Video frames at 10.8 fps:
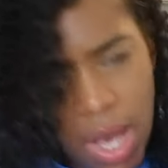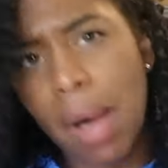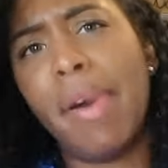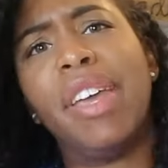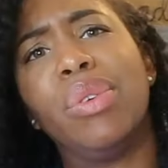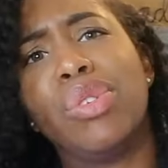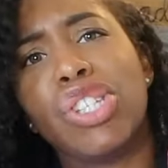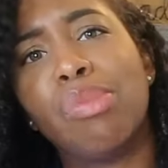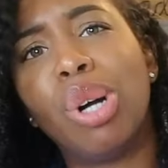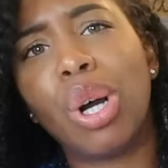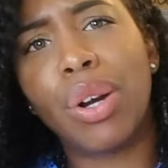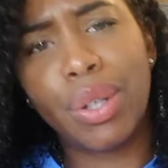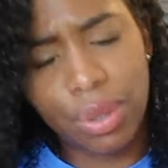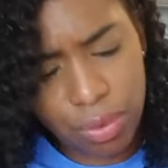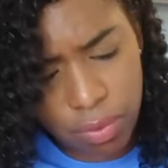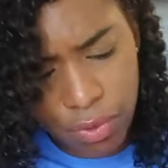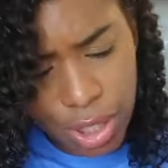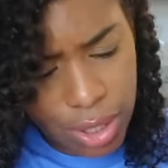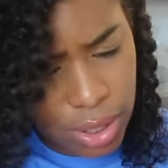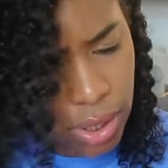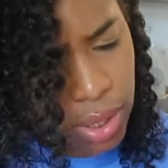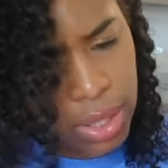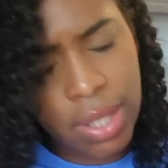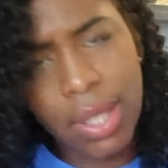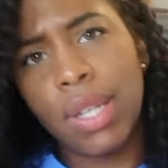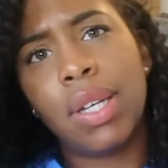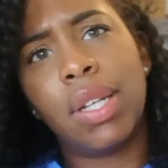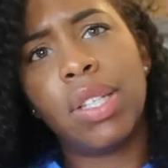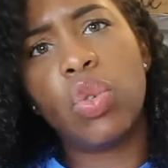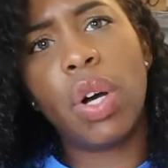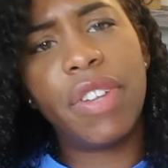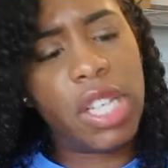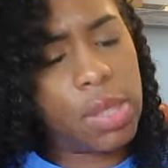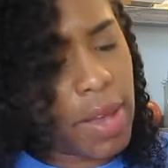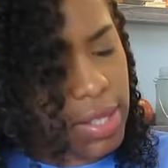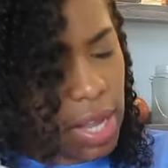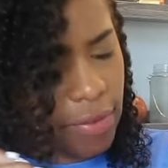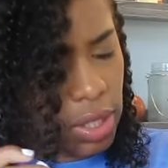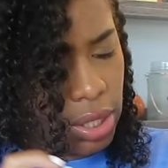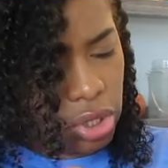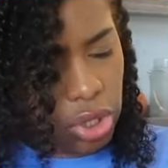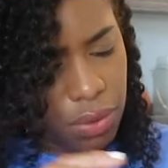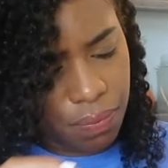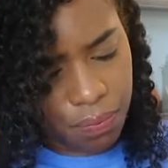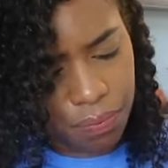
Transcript: I might use tomorrow for 12 days past ovulation.